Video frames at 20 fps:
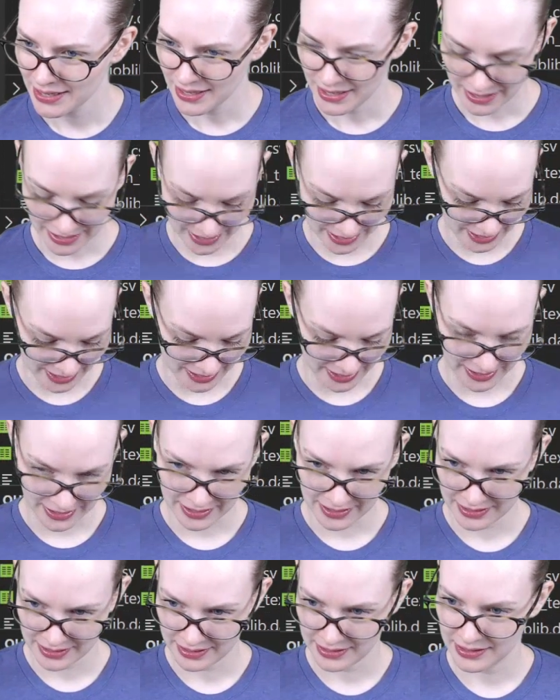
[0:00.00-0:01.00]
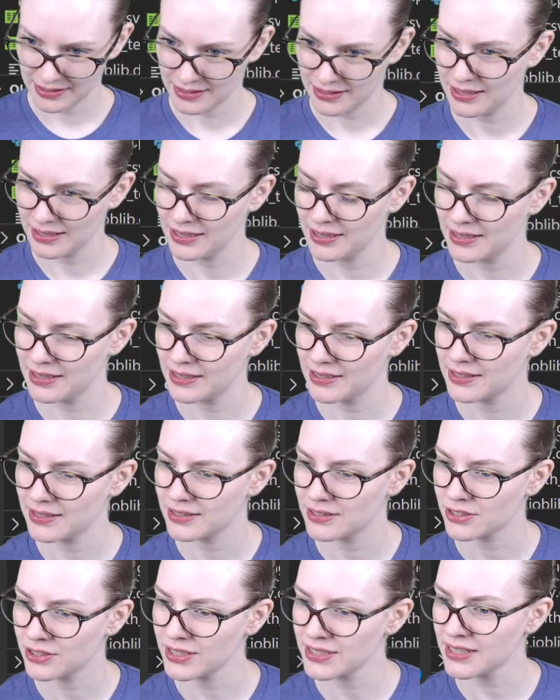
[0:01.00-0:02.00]

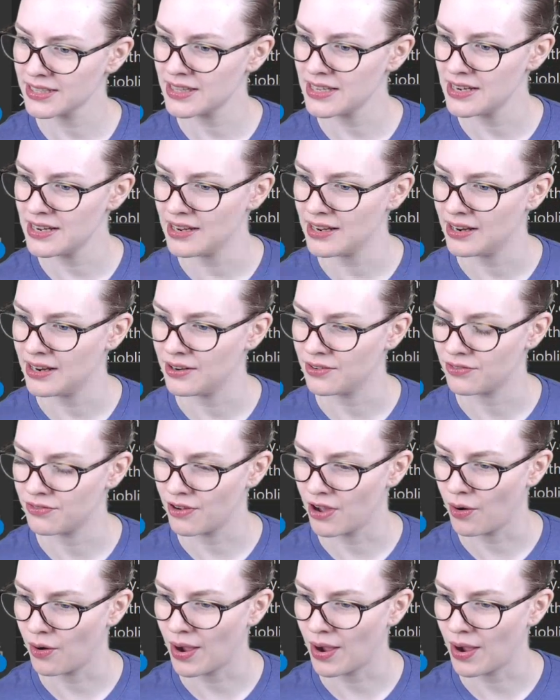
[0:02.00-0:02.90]
So let's get the info.